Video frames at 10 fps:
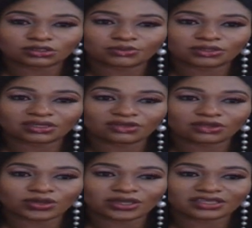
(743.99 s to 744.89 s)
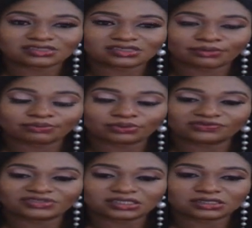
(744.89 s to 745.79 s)
Let me give you a quick
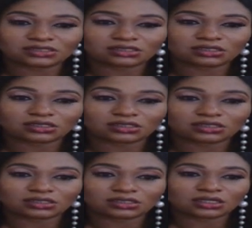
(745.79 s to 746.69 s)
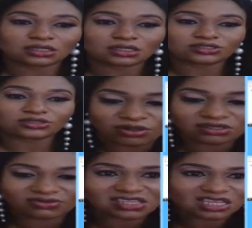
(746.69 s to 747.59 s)
example of this. When I
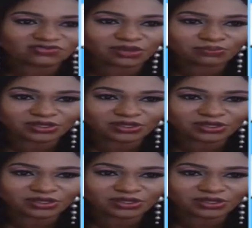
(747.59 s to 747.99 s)
want to search for a